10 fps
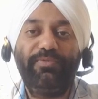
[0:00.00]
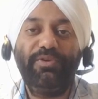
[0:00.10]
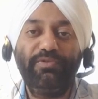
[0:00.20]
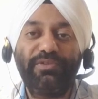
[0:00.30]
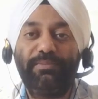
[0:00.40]
a
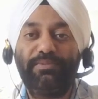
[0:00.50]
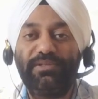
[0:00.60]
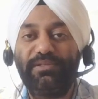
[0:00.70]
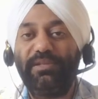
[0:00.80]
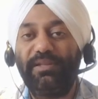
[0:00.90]
few
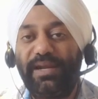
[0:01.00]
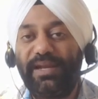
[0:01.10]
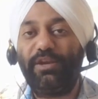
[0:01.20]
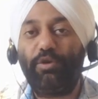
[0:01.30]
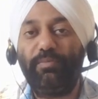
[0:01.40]
steps
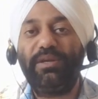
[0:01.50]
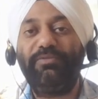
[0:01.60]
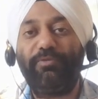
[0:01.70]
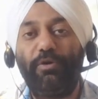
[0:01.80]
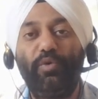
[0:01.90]
that I
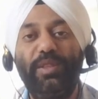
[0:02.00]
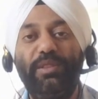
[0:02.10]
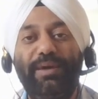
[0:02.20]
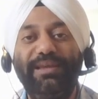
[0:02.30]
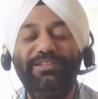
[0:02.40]
normally follow
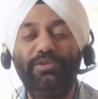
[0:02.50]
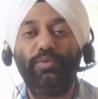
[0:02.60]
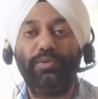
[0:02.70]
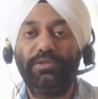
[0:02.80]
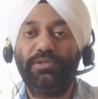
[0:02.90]
with my
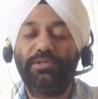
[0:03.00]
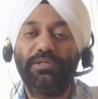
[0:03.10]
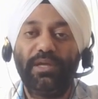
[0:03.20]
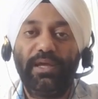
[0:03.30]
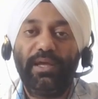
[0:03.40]

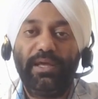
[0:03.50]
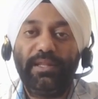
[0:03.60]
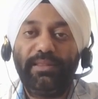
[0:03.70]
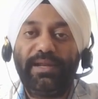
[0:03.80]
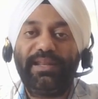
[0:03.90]
students
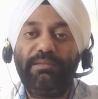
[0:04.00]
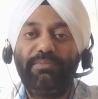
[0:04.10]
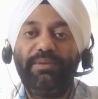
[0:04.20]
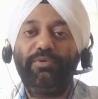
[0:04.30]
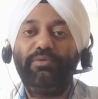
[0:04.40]
that
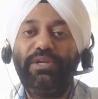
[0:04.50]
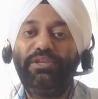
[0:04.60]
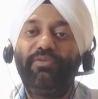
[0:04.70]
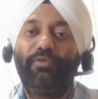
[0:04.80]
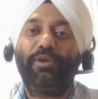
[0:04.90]
help them to
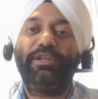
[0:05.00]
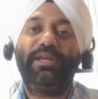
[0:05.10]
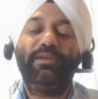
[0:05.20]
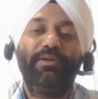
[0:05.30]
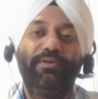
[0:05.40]
reach
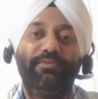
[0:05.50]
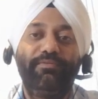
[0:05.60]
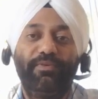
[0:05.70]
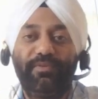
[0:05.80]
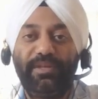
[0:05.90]

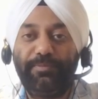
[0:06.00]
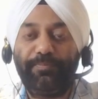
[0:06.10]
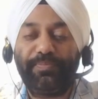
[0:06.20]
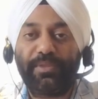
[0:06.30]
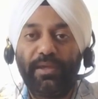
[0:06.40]
49.50.
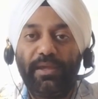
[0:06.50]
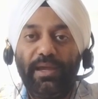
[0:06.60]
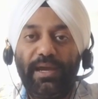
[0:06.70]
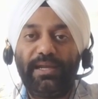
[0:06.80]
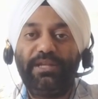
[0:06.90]

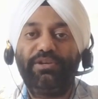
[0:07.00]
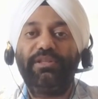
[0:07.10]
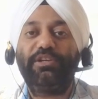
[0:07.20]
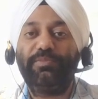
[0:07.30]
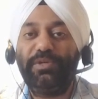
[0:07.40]
And I'll share
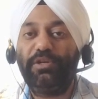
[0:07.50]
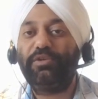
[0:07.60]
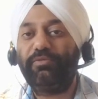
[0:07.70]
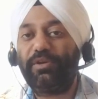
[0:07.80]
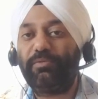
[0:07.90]
the
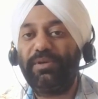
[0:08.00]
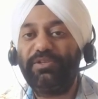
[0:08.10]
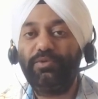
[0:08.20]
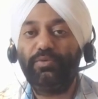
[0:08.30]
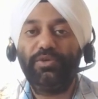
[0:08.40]
experience of one of my
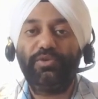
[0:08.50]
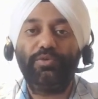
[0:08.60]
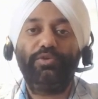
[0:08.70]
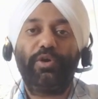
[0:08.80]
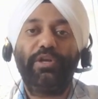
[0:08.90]
students
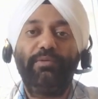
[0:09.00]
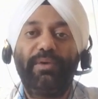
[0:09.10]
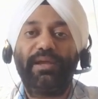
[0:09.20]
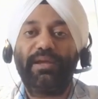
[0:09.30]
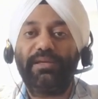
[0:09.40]
who joined
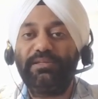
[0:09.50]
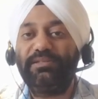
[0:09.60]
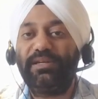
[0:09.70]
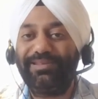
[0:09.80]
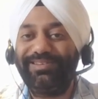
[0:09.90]
my
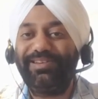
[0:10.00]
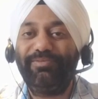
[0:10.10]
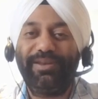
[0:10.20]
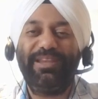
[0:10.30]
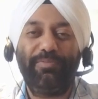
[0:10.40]
classes at
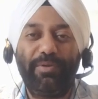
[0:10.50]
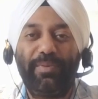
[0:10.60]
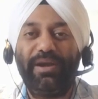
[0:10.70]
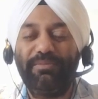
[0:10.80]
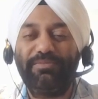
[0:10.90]
when he
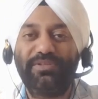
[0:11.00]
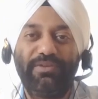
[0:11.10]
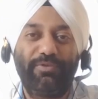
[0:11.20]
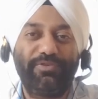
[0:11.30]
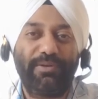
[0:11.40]
prepared
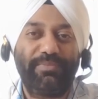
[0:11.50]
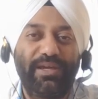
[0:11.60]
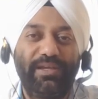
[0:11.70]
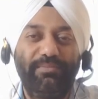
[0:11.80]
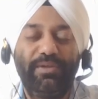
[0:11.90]
himself for some
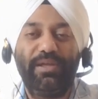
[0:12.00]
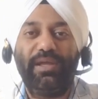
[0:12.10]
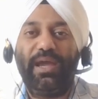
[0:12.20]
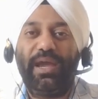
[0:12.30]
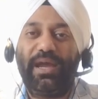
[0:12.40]
time
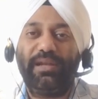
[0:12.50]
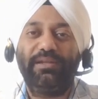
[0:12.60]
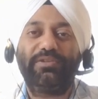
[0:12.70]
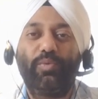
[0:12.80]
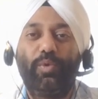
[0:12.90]
and
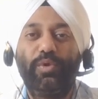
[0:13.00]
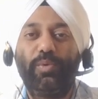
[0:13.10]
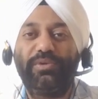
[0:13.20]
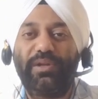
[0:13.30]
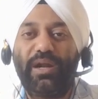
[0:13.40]
his quant
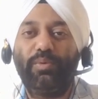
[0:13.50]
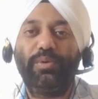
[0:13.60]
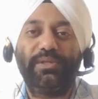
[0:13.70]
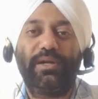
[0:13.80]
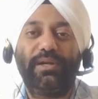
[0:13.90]
was
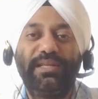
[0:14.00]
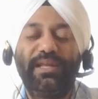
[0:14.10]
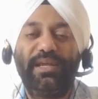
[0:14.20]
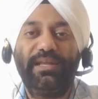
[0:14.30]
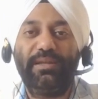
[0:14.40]
around
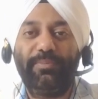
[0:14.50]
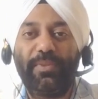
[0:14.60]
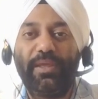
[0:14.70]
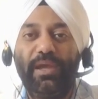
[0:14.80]
39.